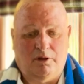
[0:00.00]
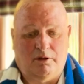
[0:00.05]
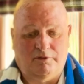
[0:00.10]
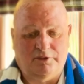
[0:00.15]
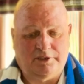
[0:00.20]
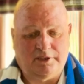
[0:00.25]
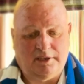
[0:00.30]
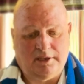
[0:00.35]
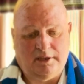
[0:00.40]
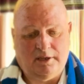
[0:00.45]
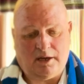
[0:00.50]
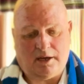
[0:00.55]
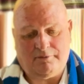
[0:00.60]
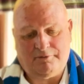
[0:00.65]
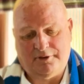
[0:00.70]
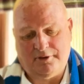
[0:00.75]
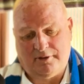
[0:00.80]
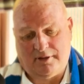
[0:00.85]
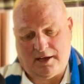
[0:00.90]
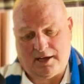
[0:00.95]
well, obviously,
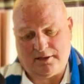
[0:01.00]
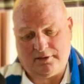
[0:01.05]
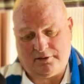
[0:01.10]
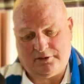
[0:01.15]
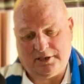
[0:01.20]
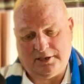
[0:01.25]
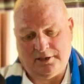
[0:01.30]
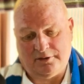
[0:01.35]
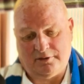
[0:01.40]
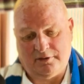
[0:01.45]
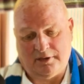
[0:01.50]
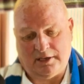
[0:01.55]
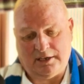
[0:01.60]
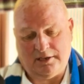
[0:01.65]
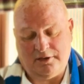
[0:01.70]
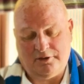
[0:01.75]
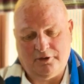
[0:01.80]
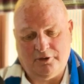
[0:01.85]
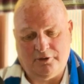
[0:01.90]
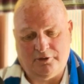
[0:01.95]
after that season, the
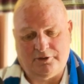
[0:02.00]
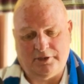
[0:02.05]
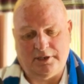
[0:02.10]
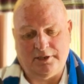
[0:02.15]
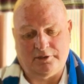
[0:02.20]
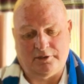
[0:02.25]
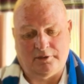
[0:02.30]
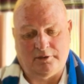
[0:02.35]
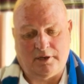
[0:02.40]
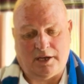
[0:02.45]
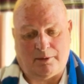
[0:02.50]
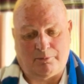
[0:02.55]
82 season,